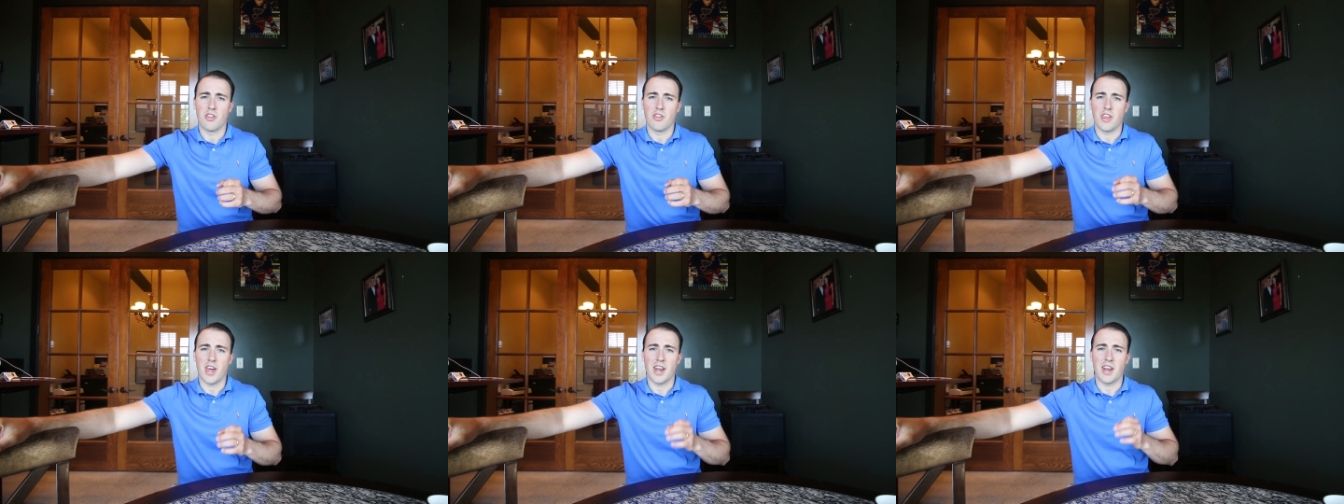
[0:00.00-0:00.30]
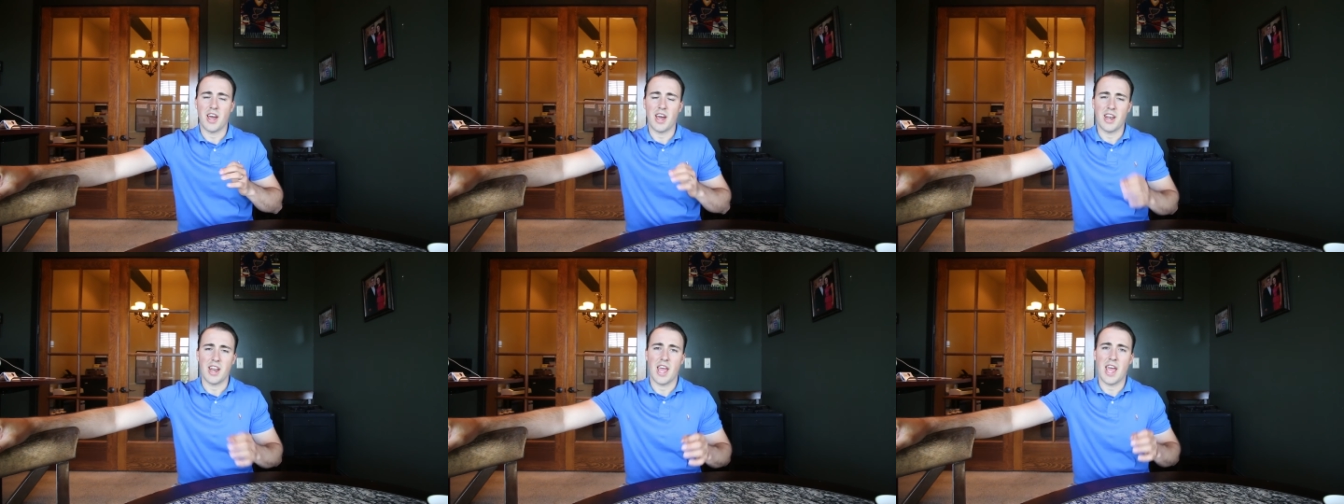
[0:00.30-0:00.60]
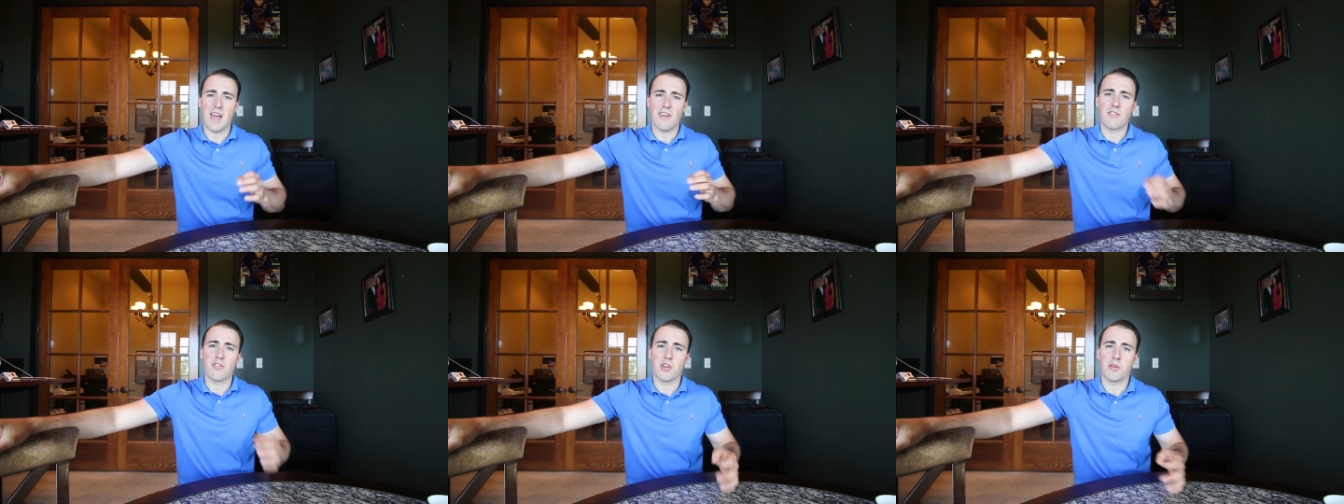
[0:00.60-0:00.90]
that not
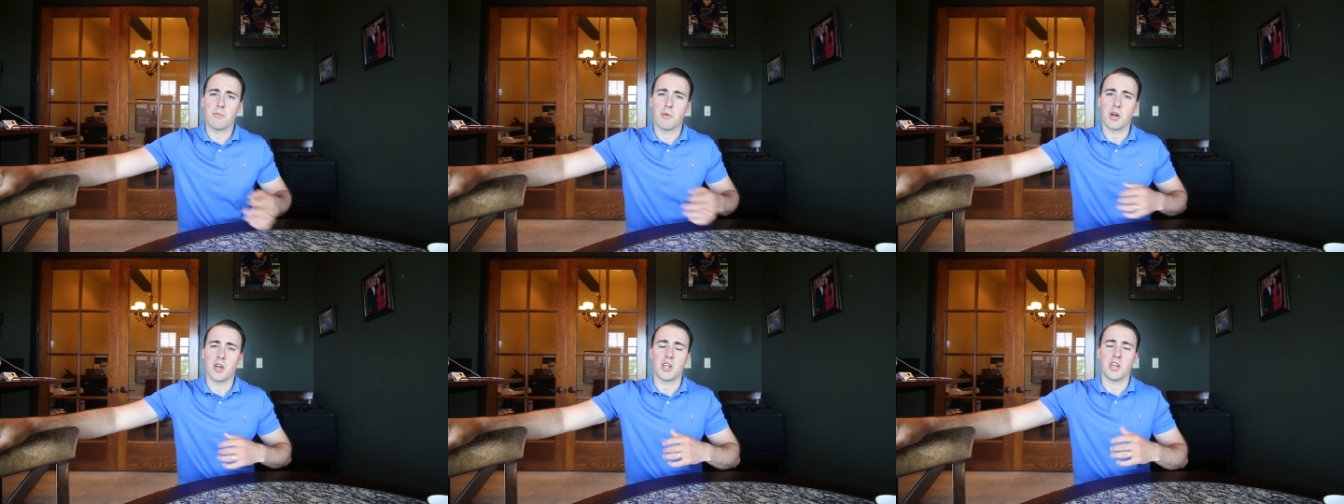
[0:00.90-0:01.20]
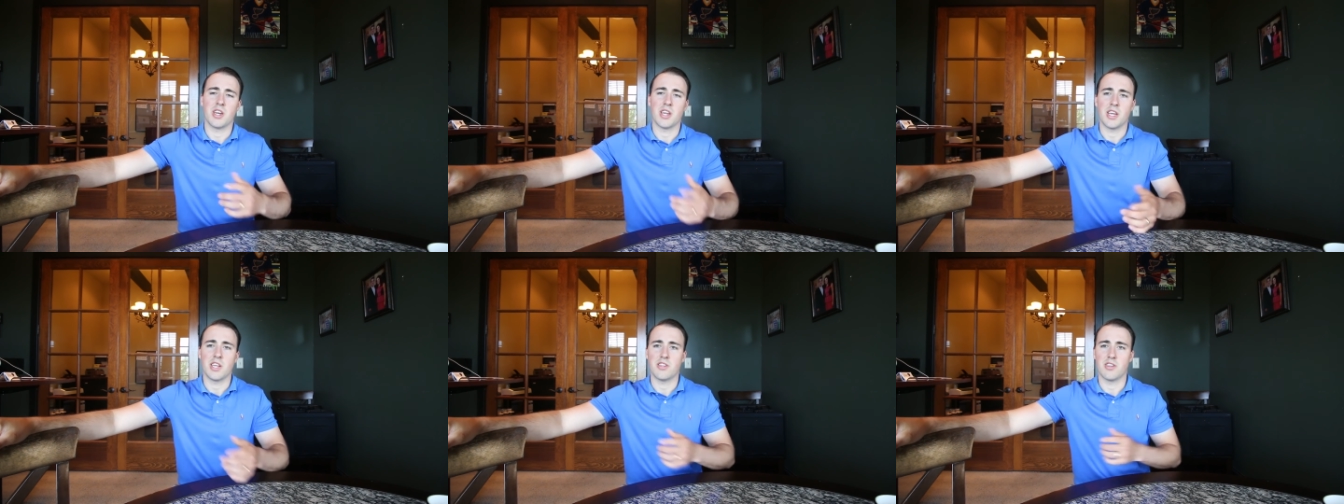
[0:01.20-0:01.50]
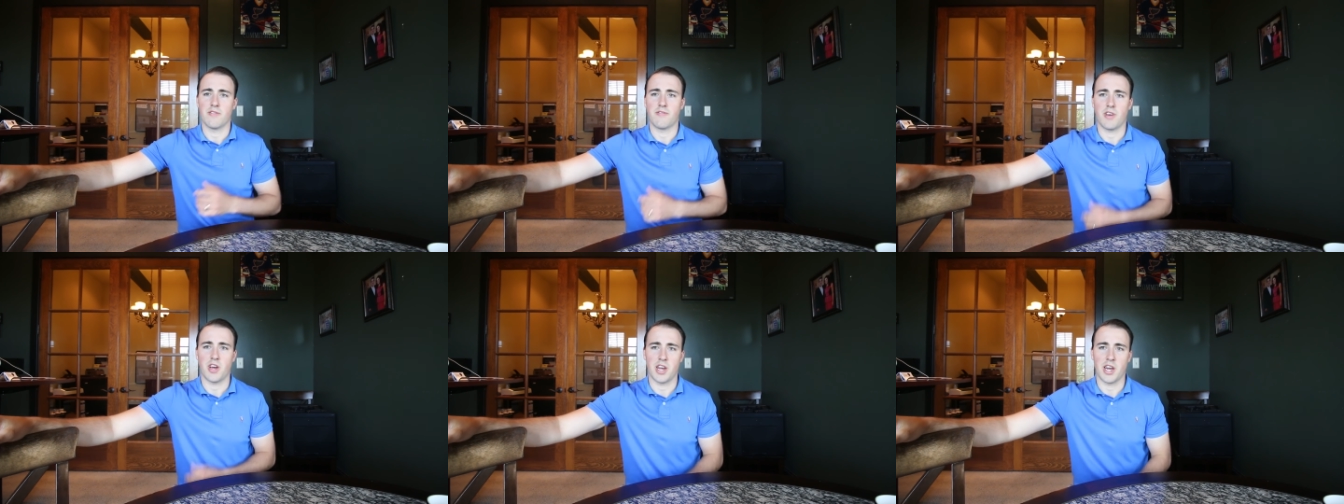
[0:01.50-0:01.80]
everybody needs
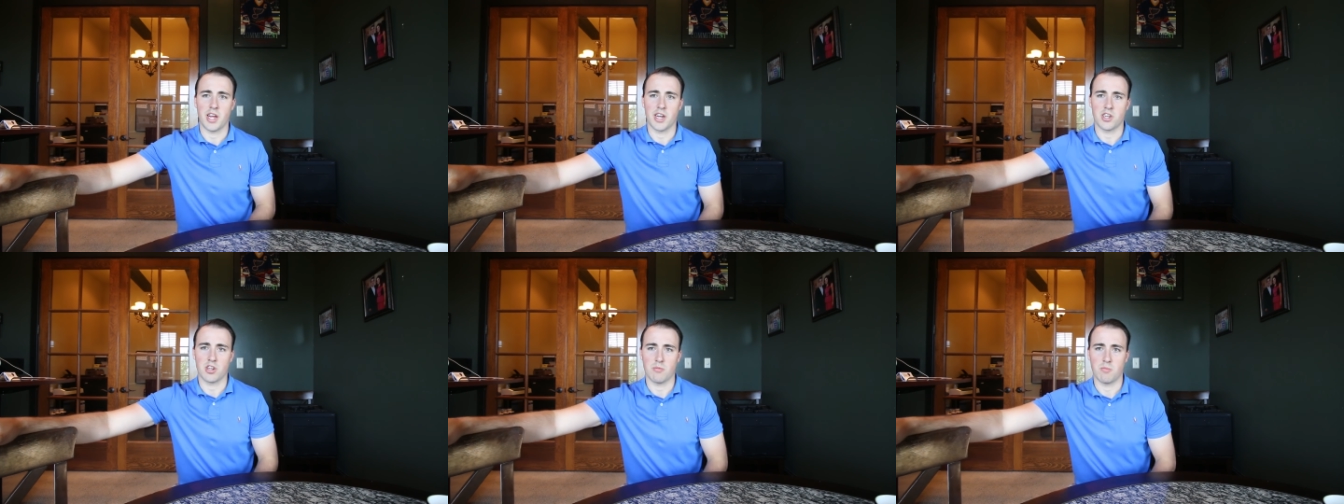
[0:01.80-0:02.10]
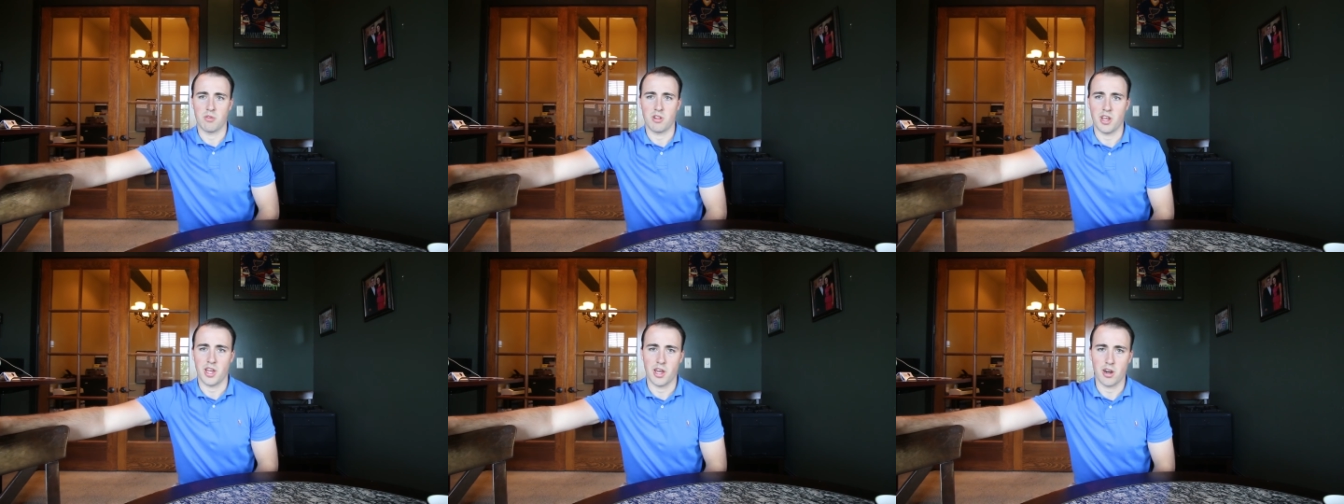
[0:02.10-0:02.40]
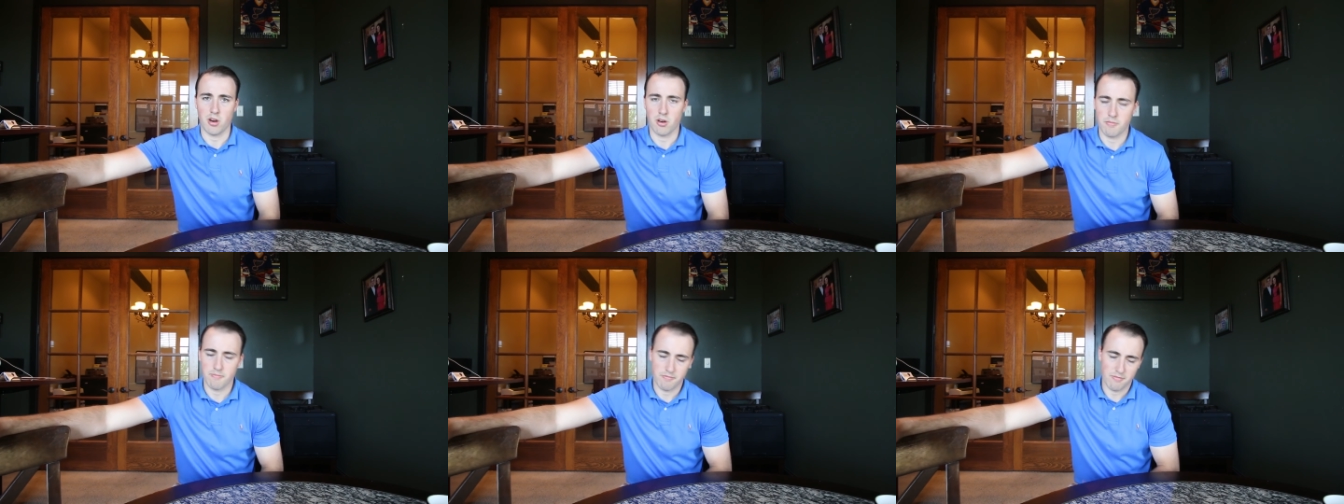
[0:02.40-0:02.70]
a financial
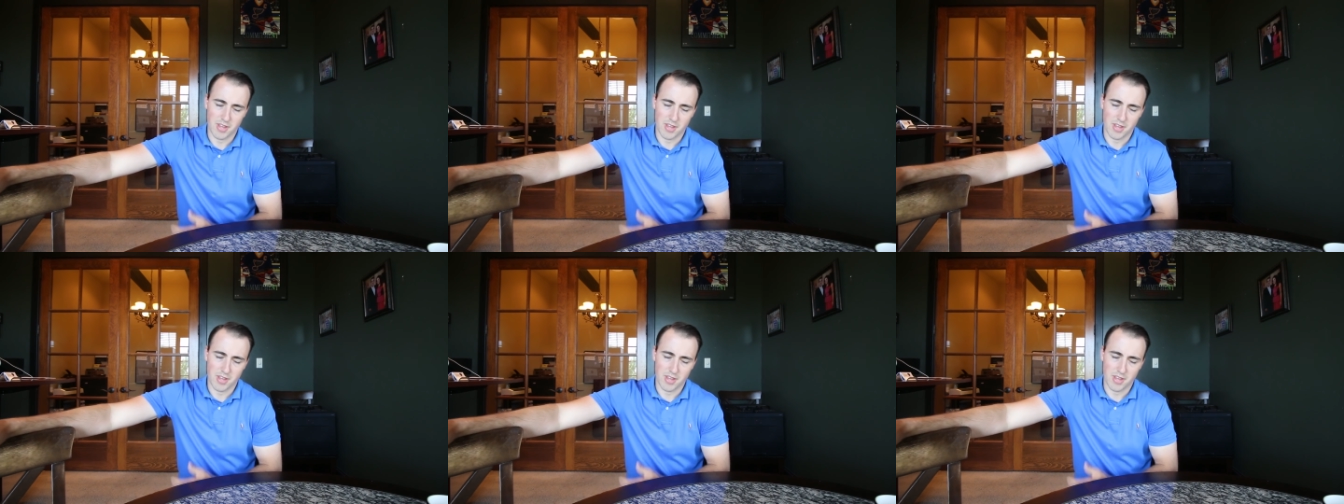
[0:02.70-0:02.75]
planner.